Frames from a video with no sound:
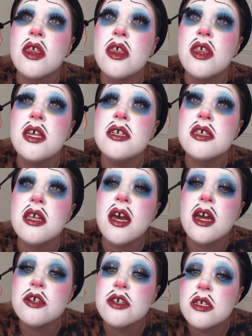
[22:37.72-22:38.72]
These
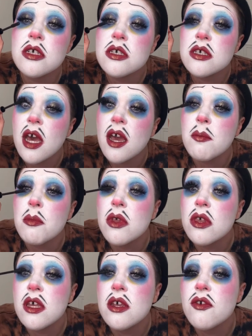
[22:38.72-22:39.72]
lashes, I
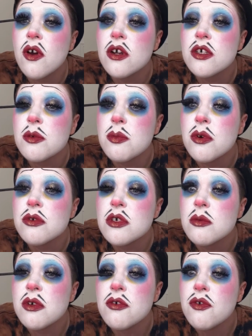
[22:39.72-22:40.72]
believe, are supposed to
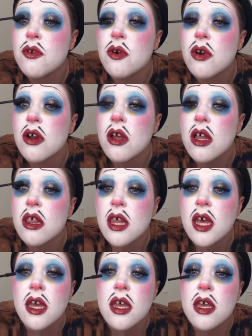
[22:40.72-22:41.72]
be for
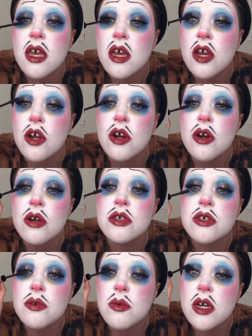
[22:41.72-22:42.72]
like girls
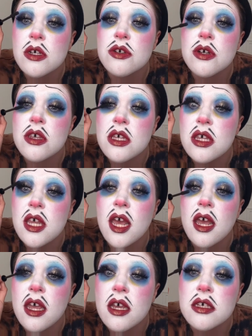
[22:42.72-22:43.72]
to wear during the
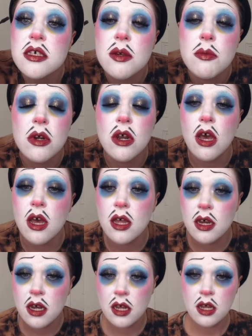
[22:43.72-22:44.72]
day because they were not
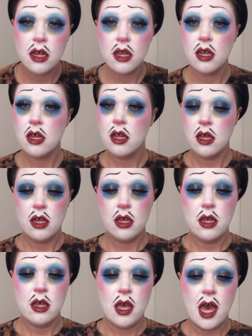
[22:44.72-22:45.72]

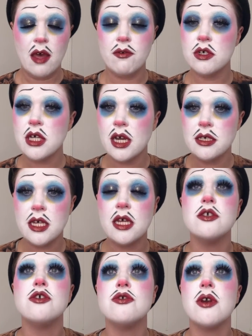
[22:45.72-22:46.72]
advertised
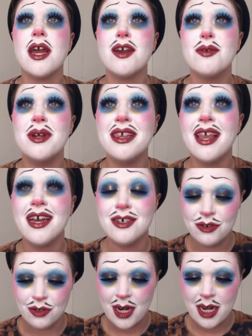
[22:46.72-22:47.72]
as drag queen
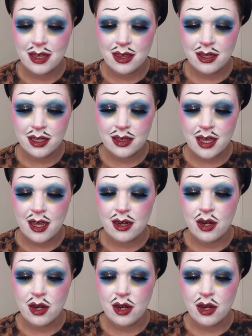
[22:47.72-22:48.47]
lashes or anything like that.